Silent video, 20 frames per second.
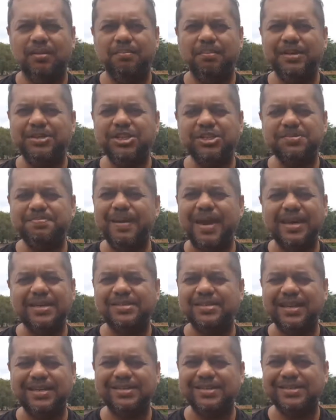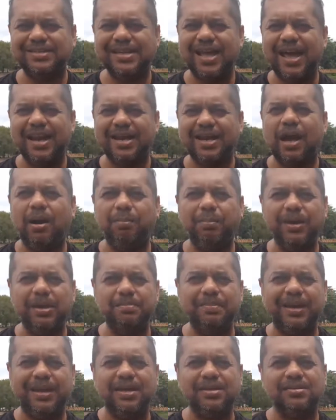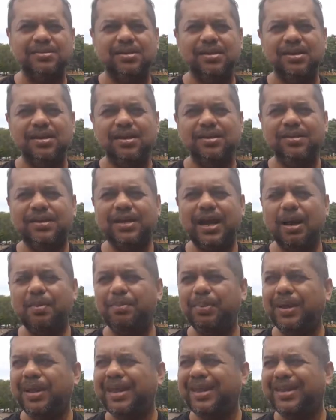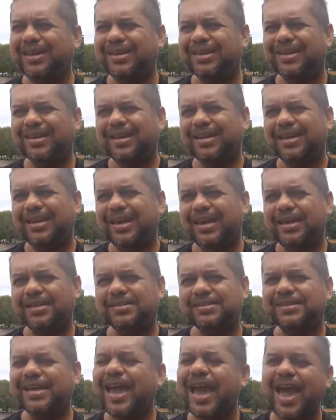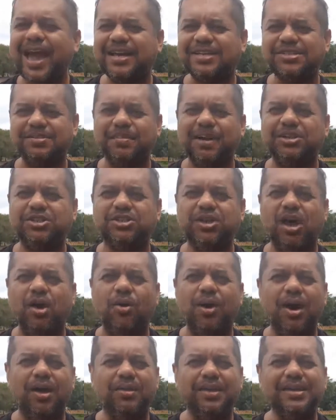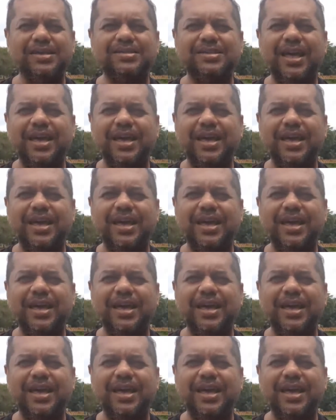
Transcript: it just makes sense to start a company because the company is taxed much lower. I think it's